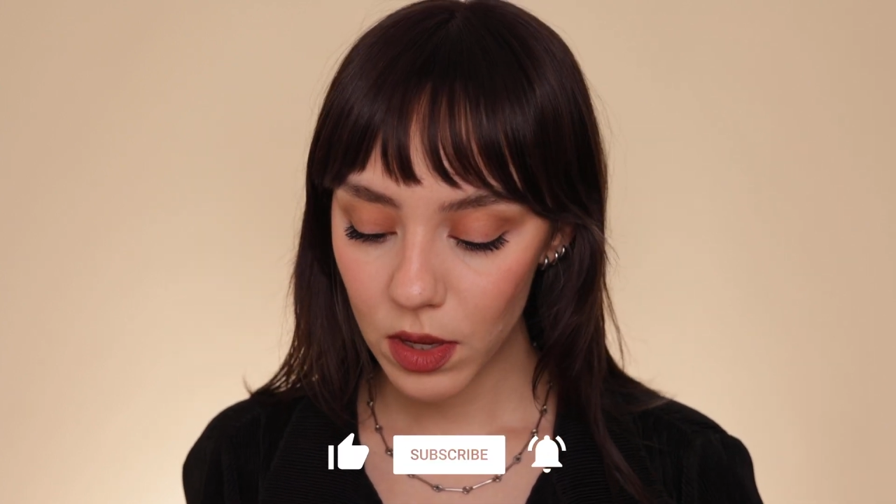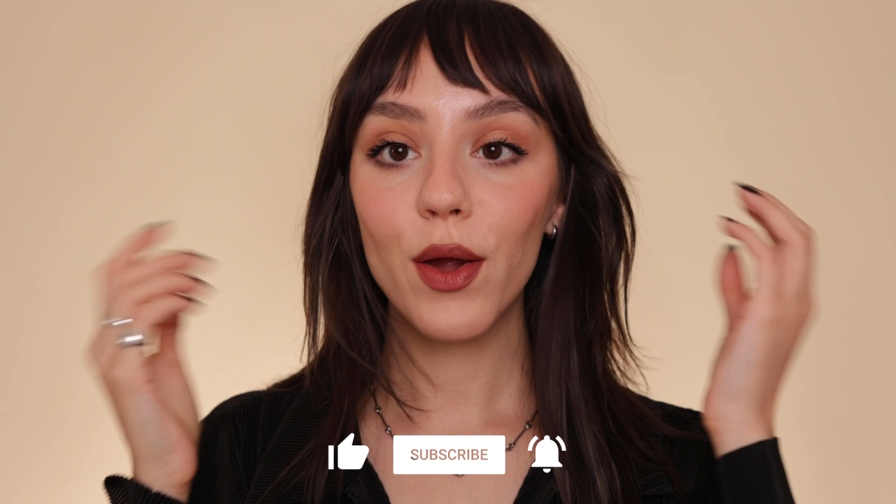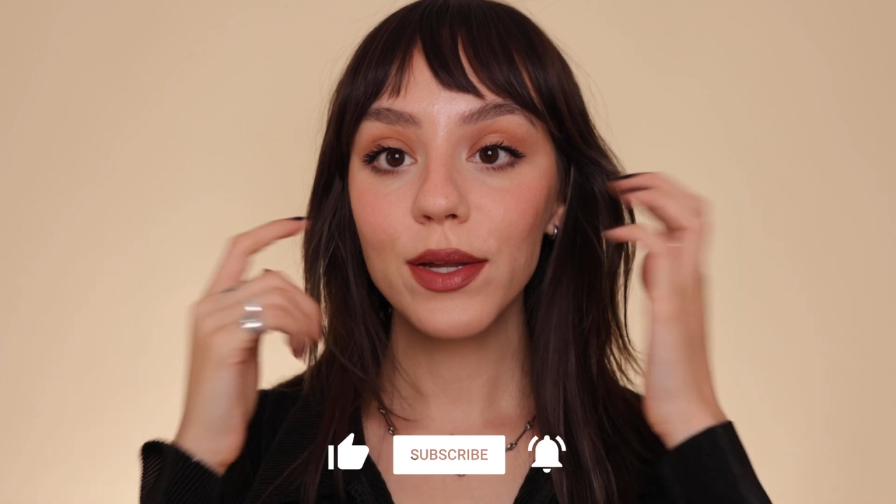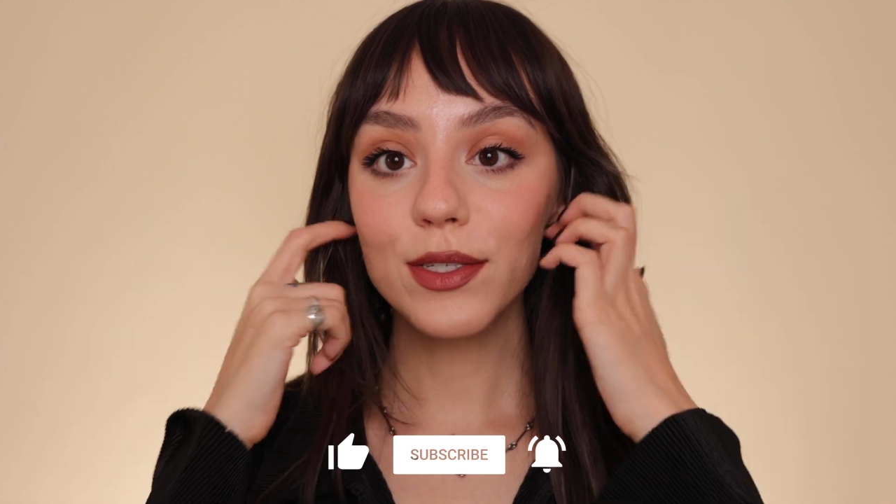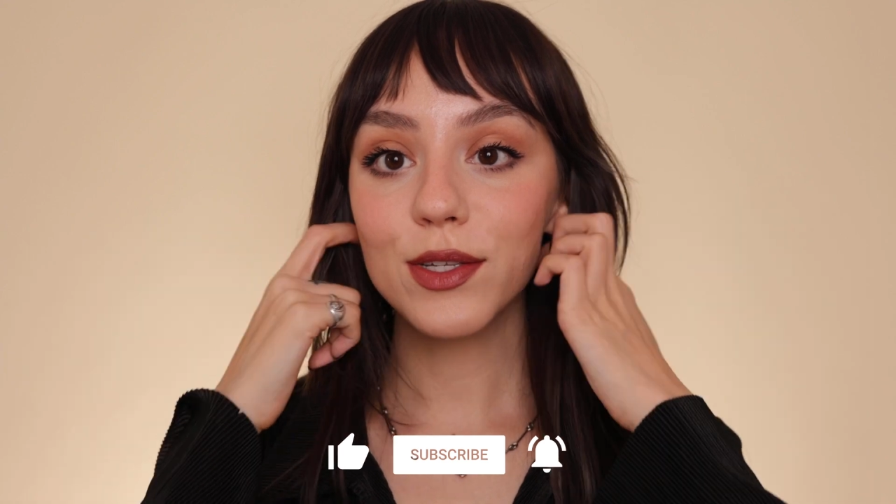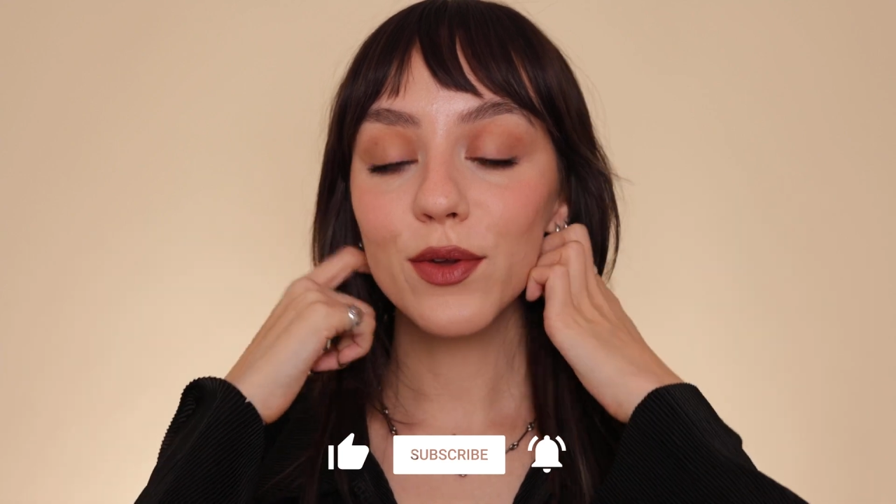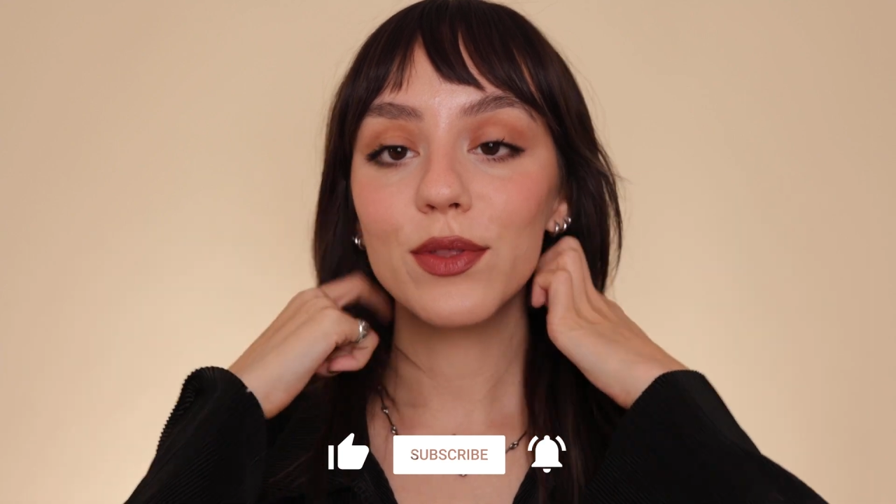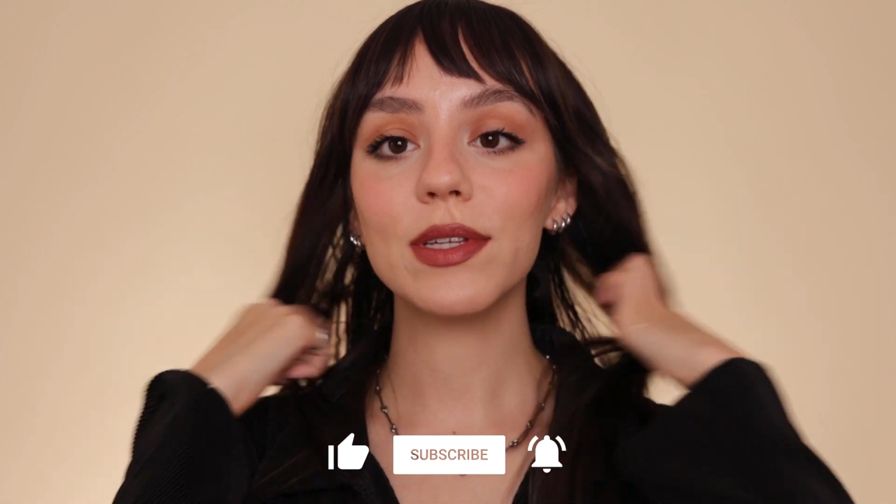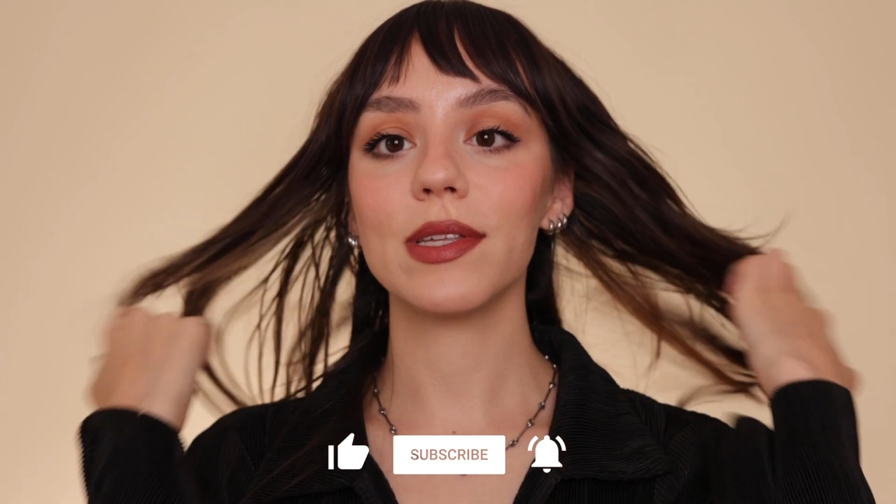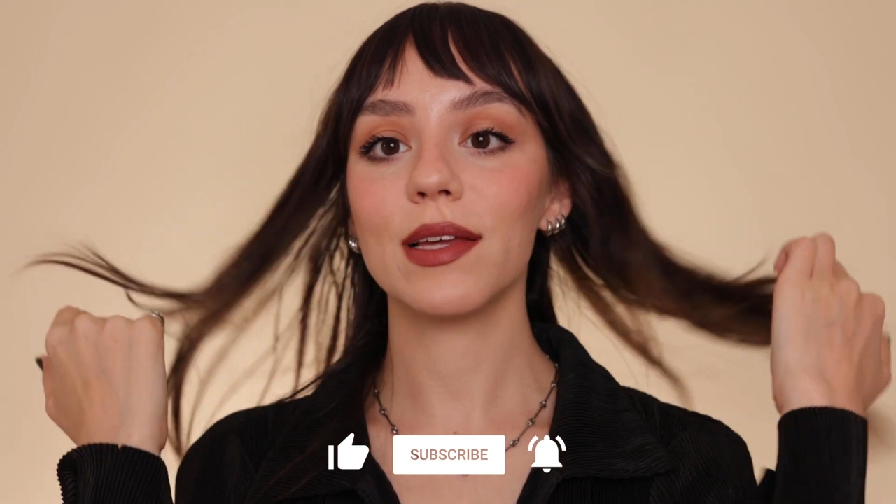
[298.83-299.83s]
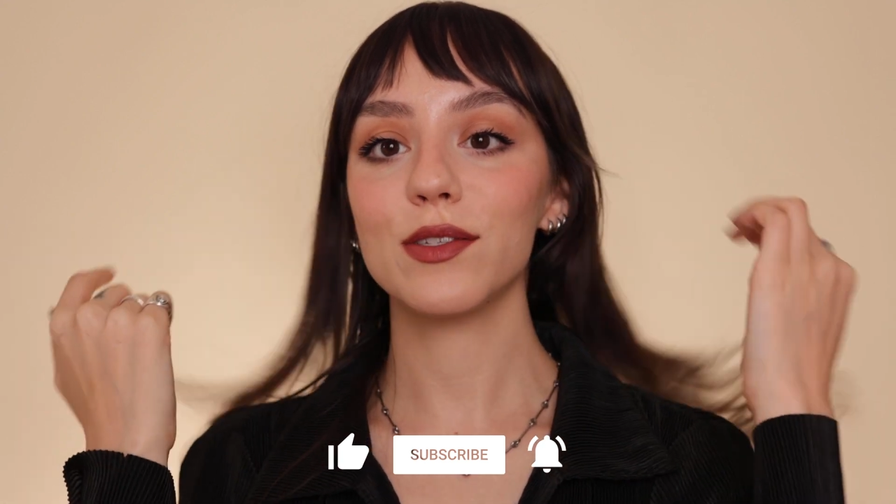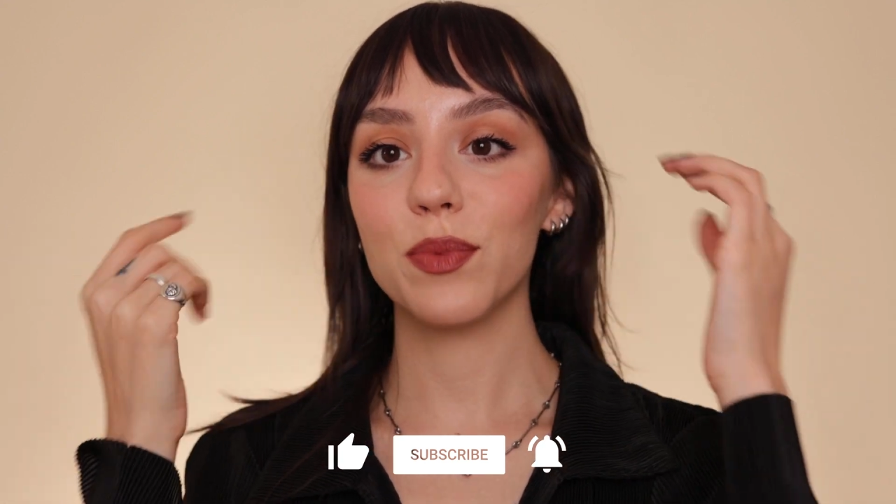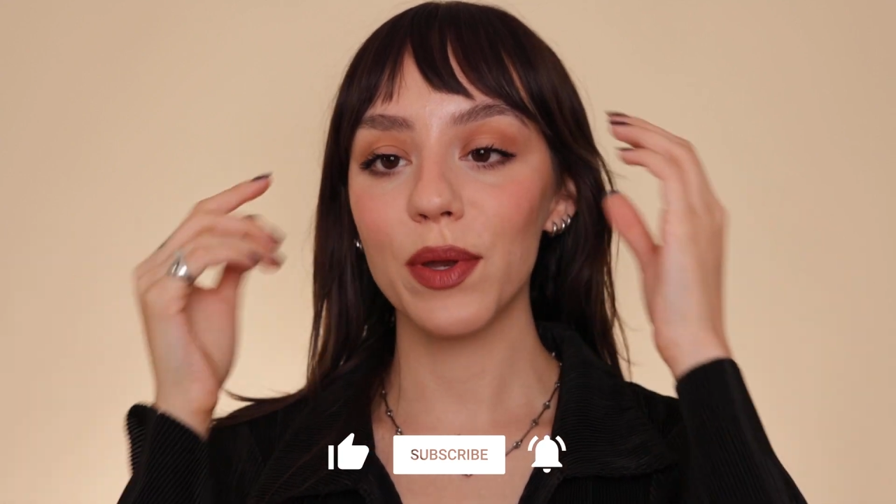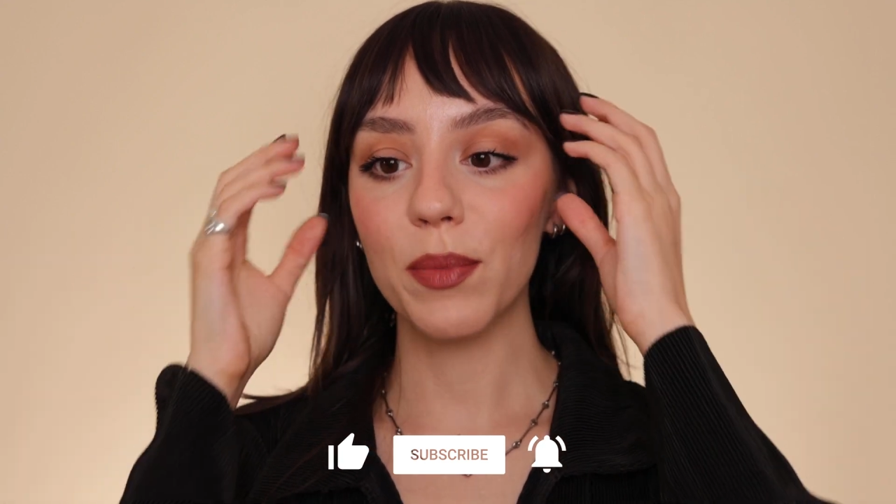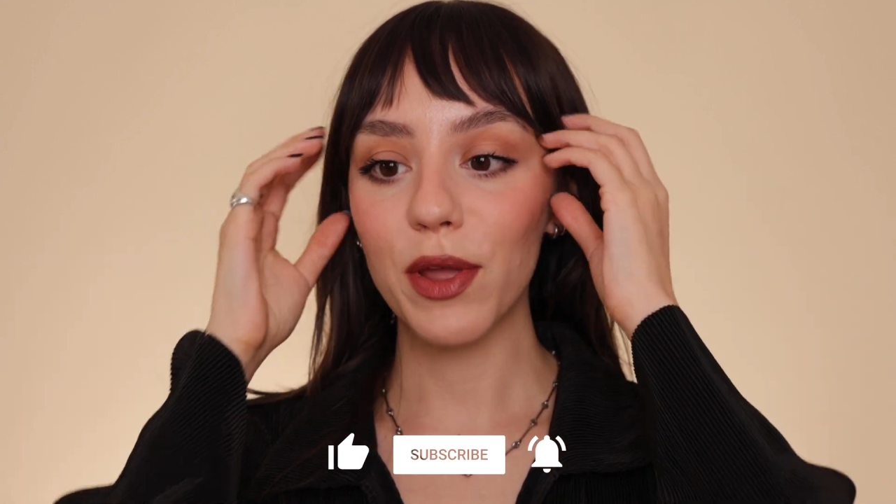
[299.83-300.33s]
All right, so this has
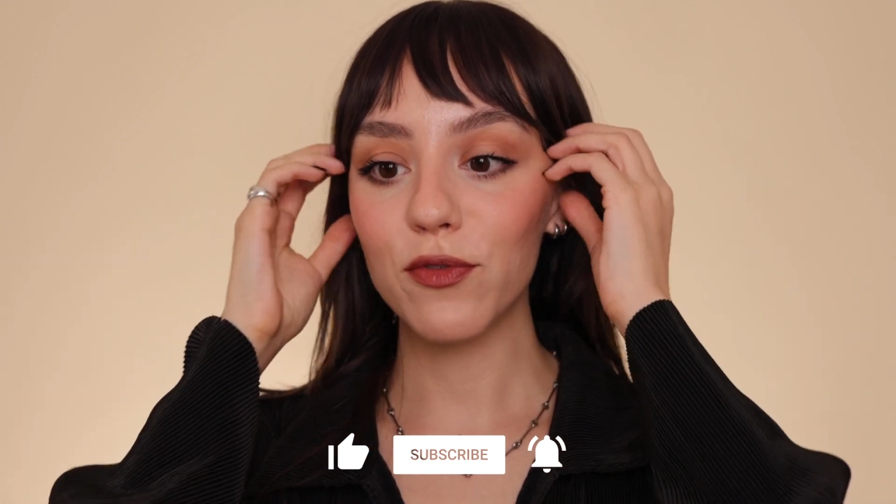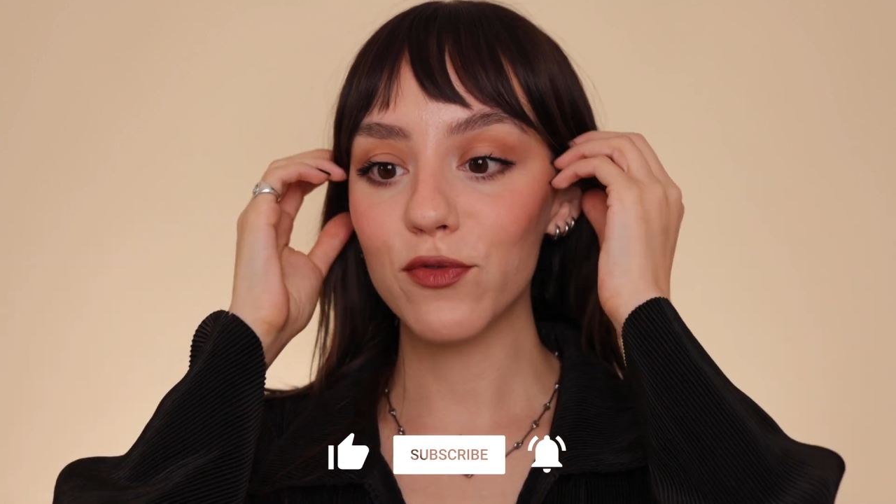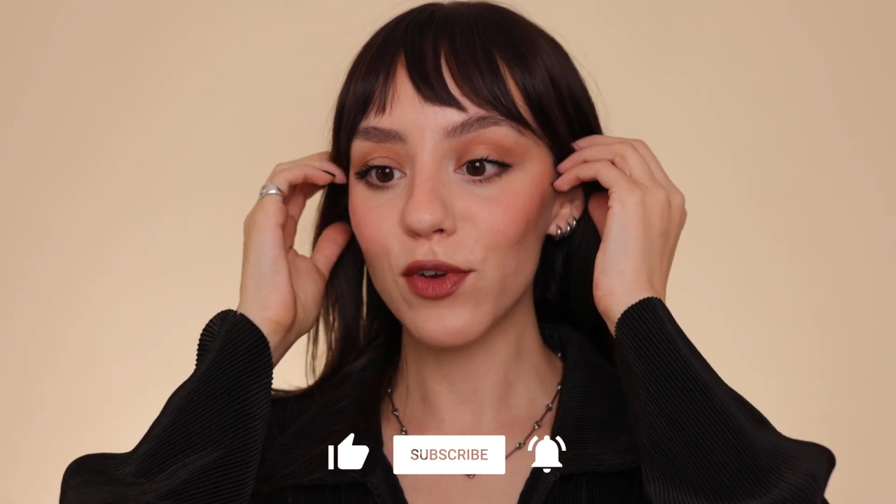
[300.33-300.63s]
been my